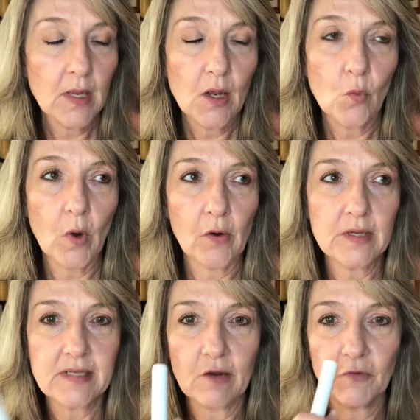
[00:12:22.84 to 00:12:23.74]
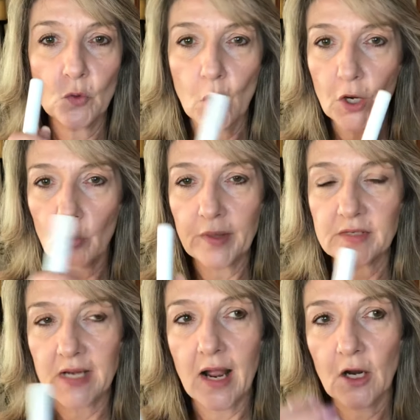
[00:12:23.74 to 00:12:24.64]
Whereas if you work with
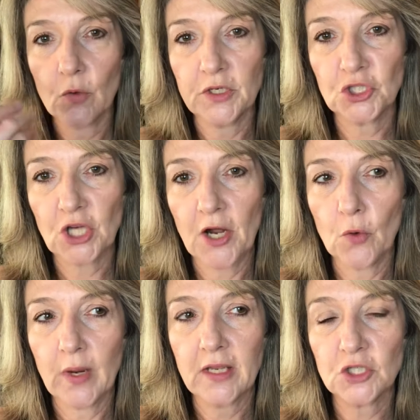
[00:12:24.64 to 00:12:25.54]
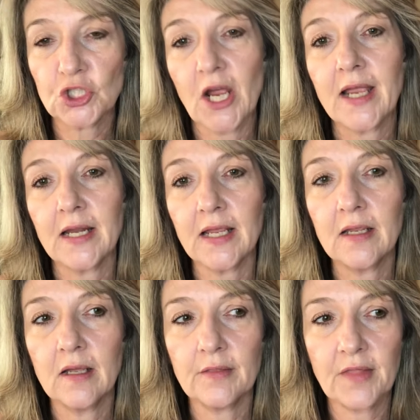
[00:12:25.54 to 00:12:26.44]
darker and shadowing and
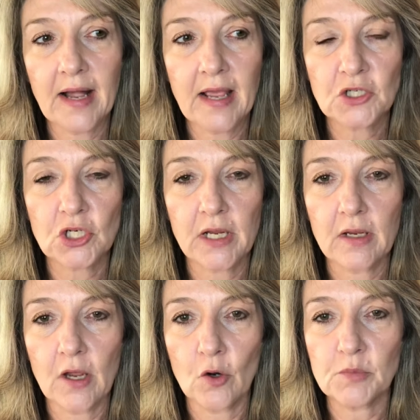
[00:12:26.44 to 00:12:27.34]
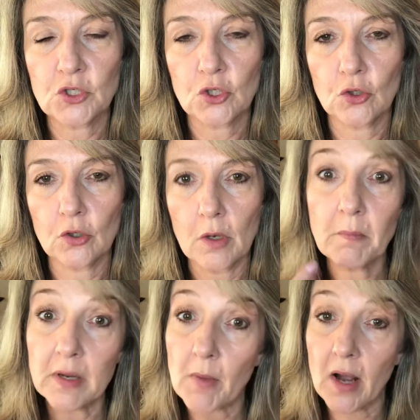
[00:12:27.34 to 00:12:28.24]
shading, that actually helps to
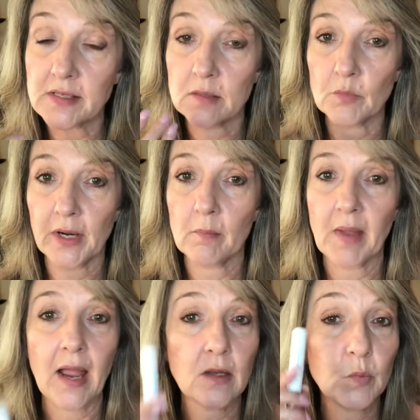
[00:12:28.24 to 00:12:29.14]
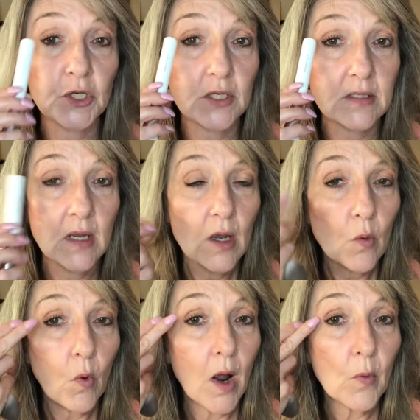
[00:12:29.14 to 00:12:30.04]
minimize and bring it back, which is
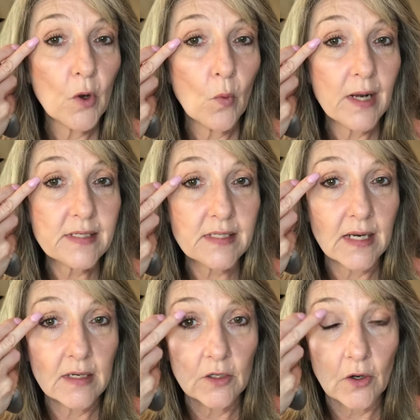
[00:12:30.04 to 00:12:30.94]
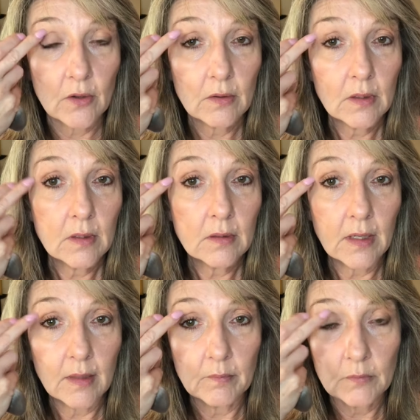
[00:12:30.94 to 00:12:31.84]
why we always see, you know,
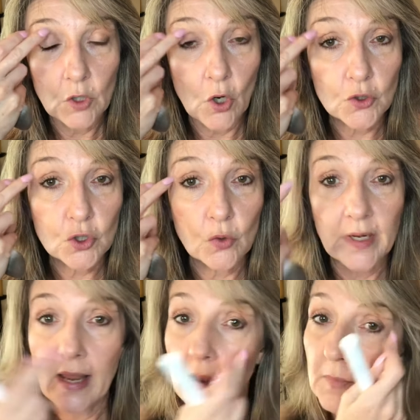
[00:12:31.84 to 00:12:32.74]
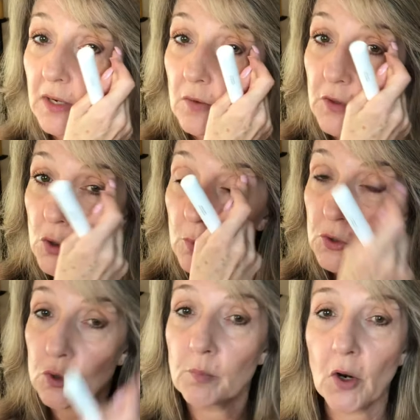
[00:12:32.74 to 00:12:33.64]
contouring happening on the
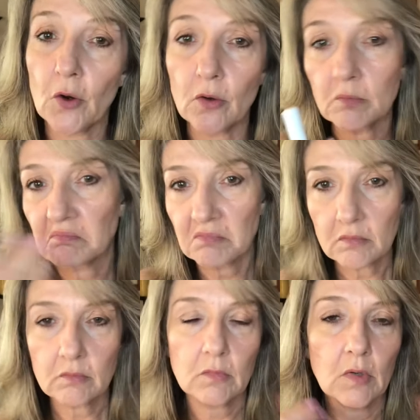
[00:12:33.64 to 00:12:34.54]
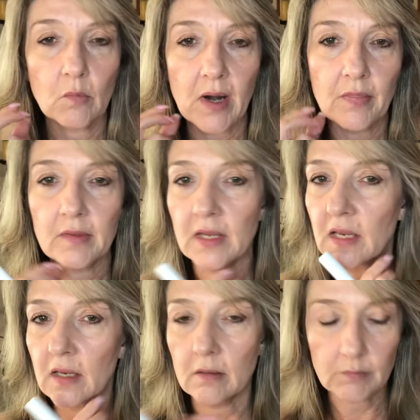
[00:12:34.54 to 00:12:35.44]
orbital bone around
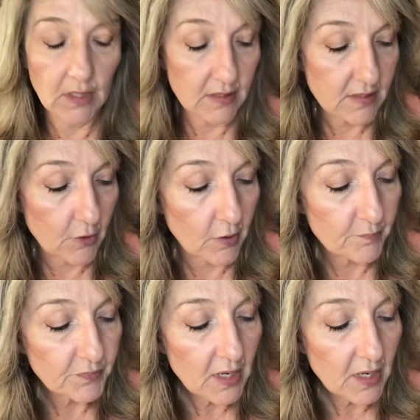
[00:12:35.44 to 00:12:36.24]
here, etc.